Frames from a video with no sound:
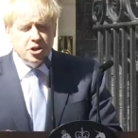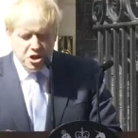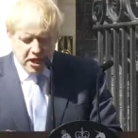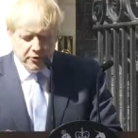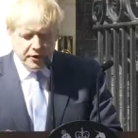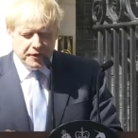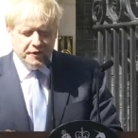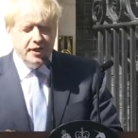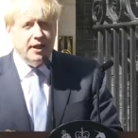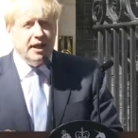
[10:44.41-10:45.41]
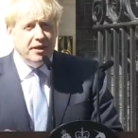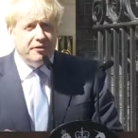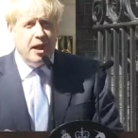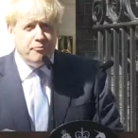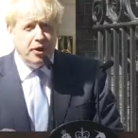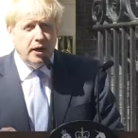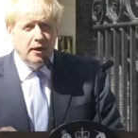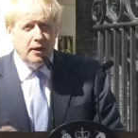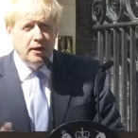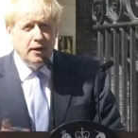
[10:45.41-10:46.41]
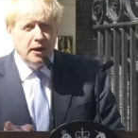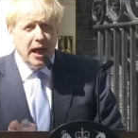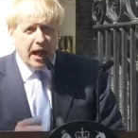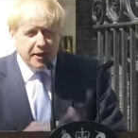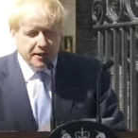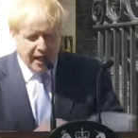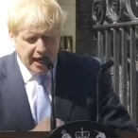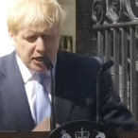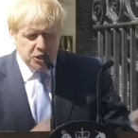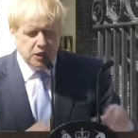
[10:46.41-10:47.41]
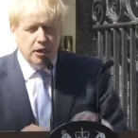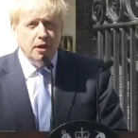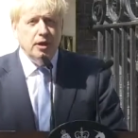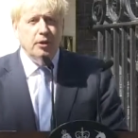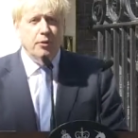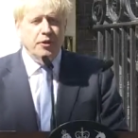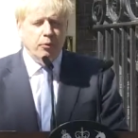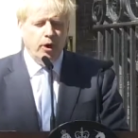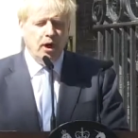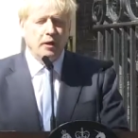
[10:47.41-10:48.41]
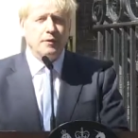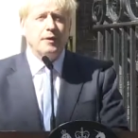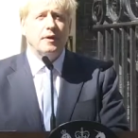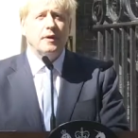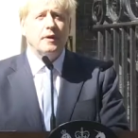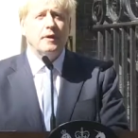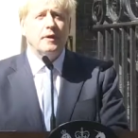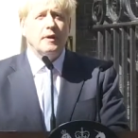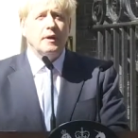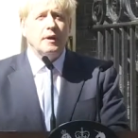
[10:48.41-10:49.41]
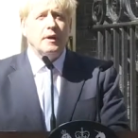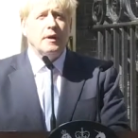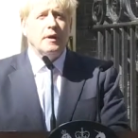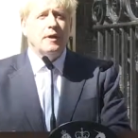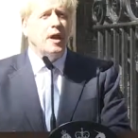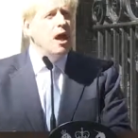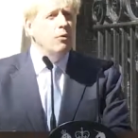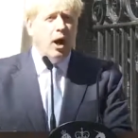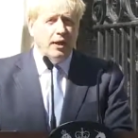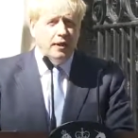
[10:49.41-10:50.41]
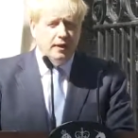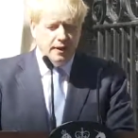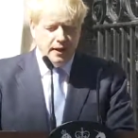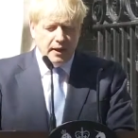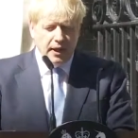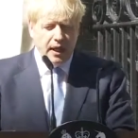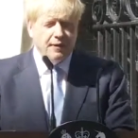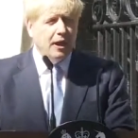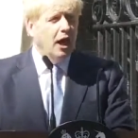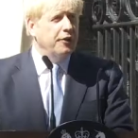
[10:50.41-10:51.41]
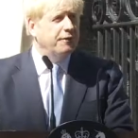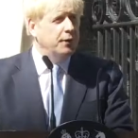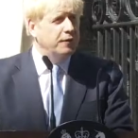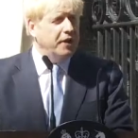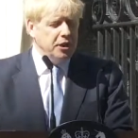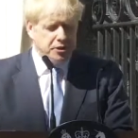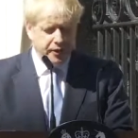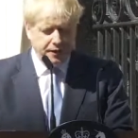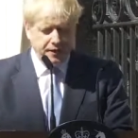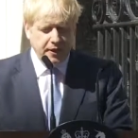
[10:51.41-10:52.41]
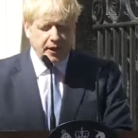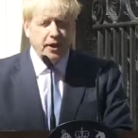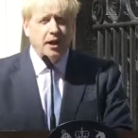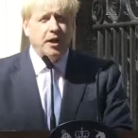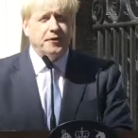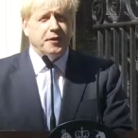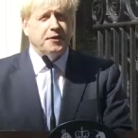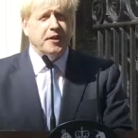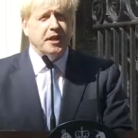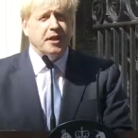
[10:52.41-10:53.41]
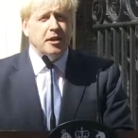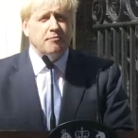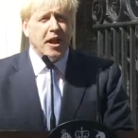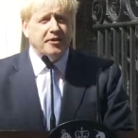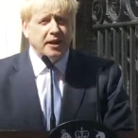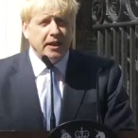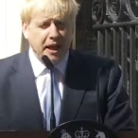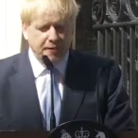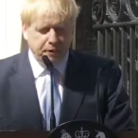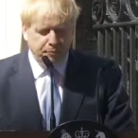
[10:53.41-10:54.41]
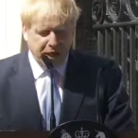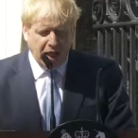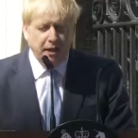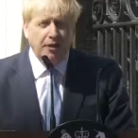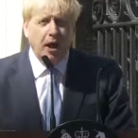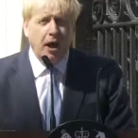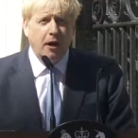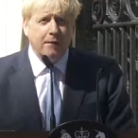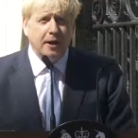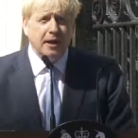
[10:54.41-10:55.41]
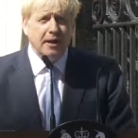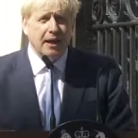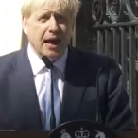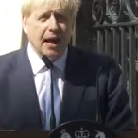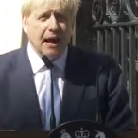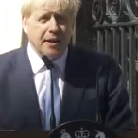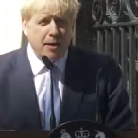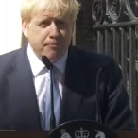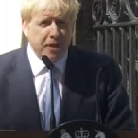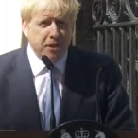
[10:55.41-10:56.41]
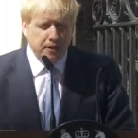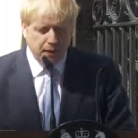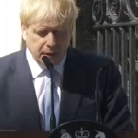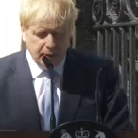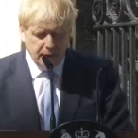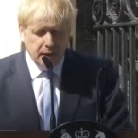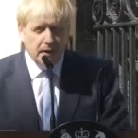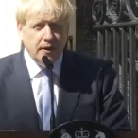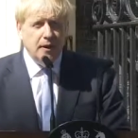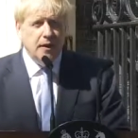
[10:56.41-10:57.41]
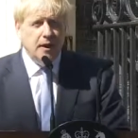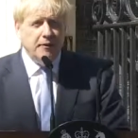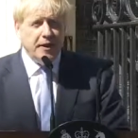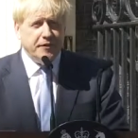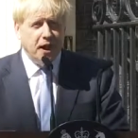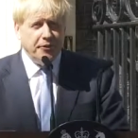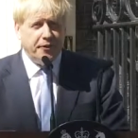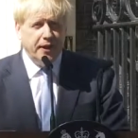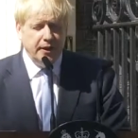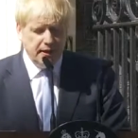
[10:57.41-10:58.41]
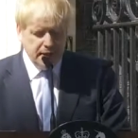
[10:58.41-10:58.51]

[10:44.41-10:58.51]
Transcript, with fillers: generous in temper and engaged with the world. No one in the last few centuries has succeeded in betting against the pluck and nerve and ambition of this country.